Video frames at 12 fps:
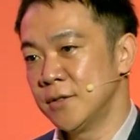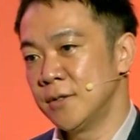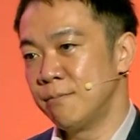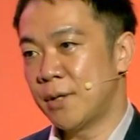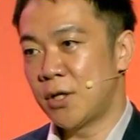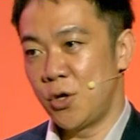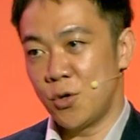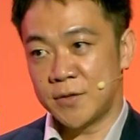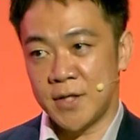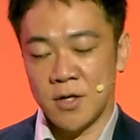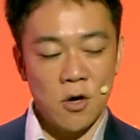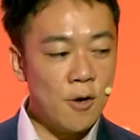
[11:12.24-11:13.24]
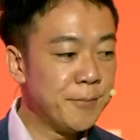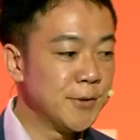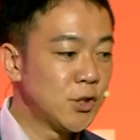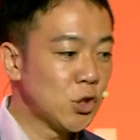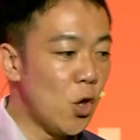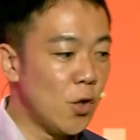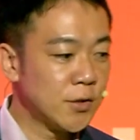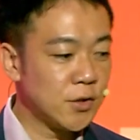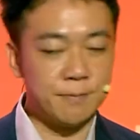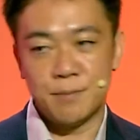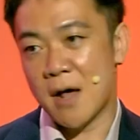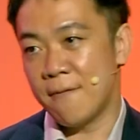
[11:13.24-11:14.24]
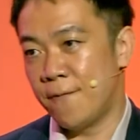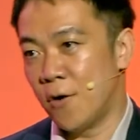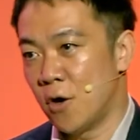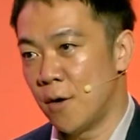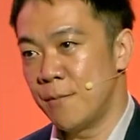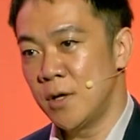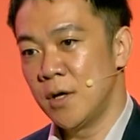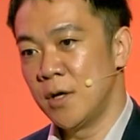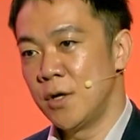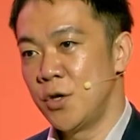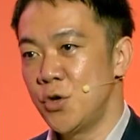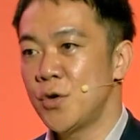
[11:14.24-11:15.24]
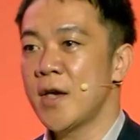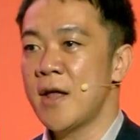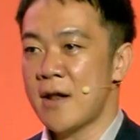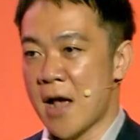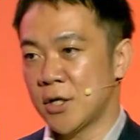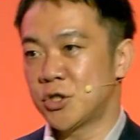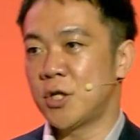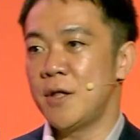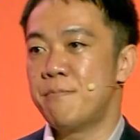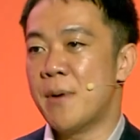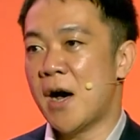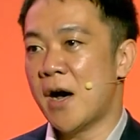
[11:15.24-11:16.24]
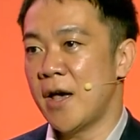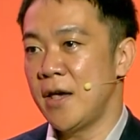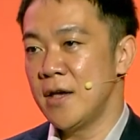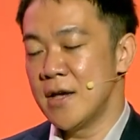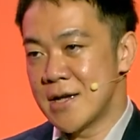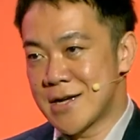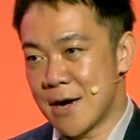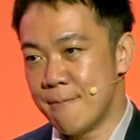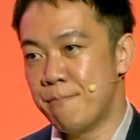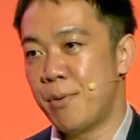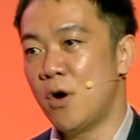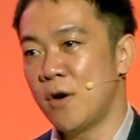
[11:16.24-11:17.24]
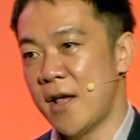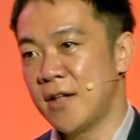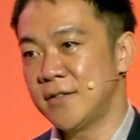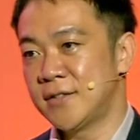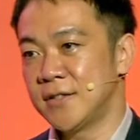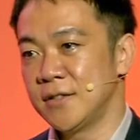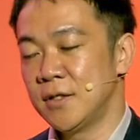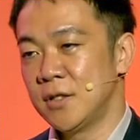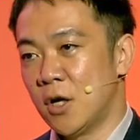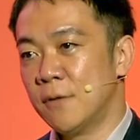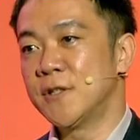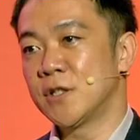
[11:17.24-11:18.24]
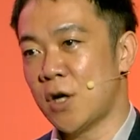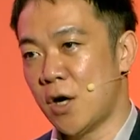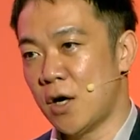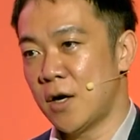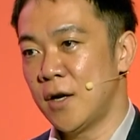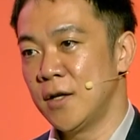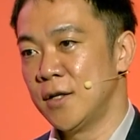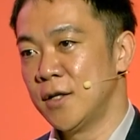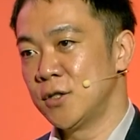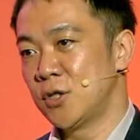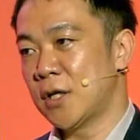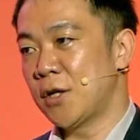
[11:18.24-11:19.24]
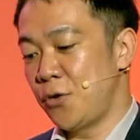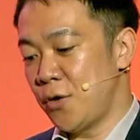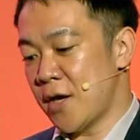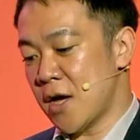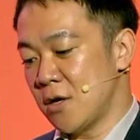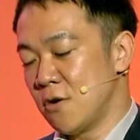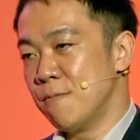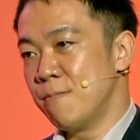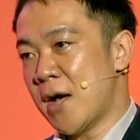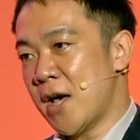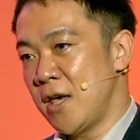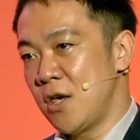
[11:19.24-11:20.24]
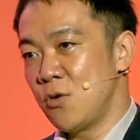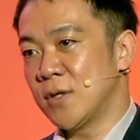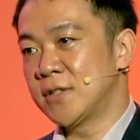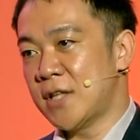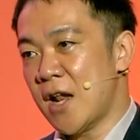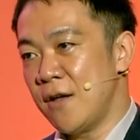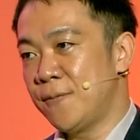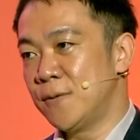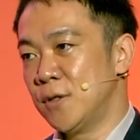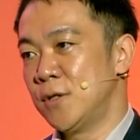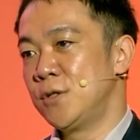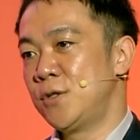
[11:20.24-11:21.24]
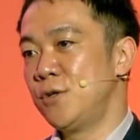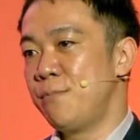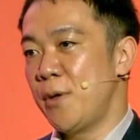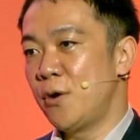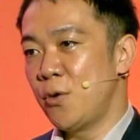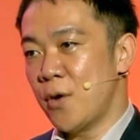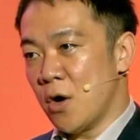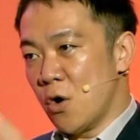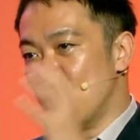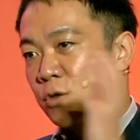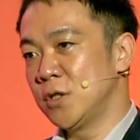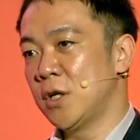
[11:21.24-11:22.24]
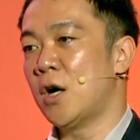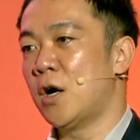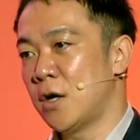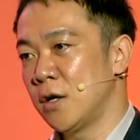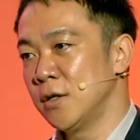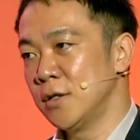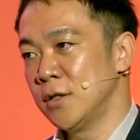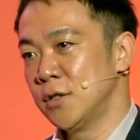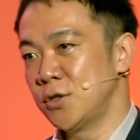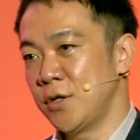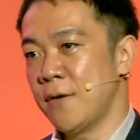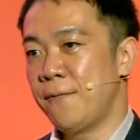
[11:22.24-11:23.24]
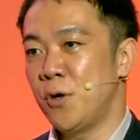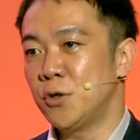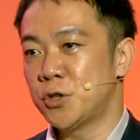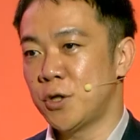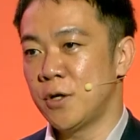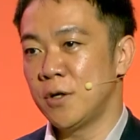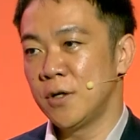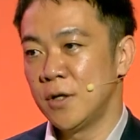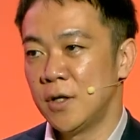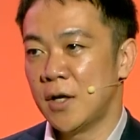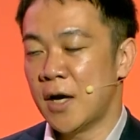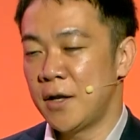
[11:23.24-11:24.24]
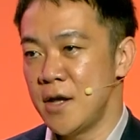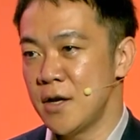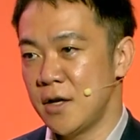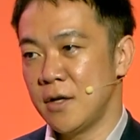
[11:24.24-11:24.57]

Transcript: But using open source or platform, you can actually buy components of the car so that you can combine yourself to build your own car. So in the future, I think,